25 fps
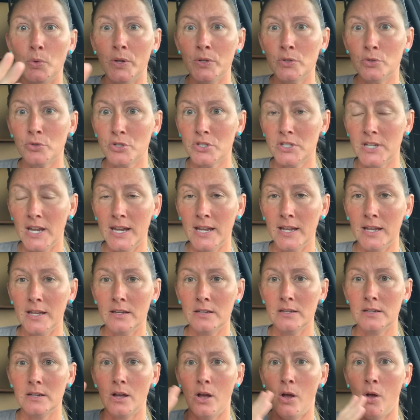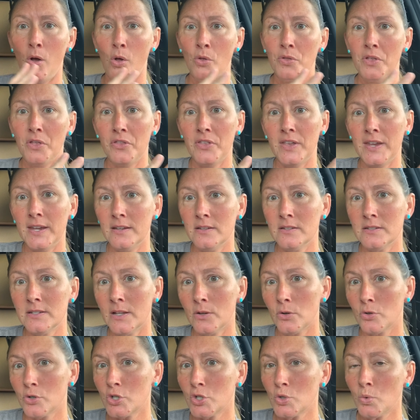understand all the things
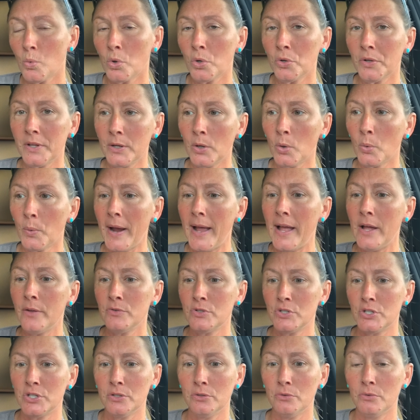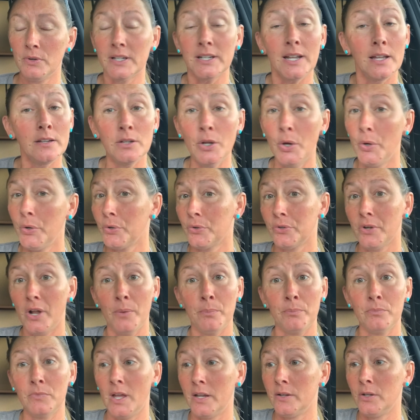that are swirling around you and I know you're not
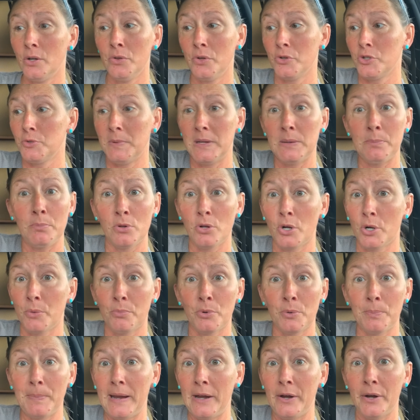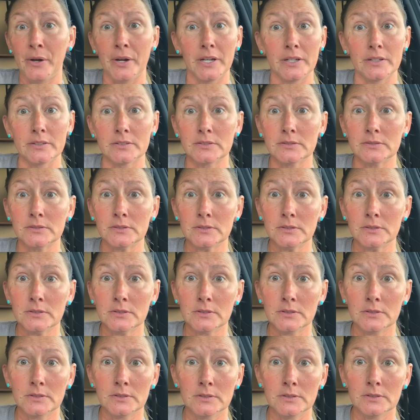I know those people aren't preparing.
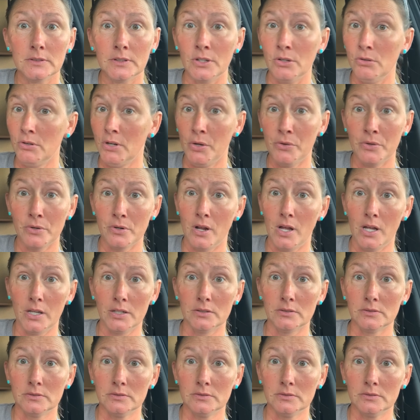You know they're not.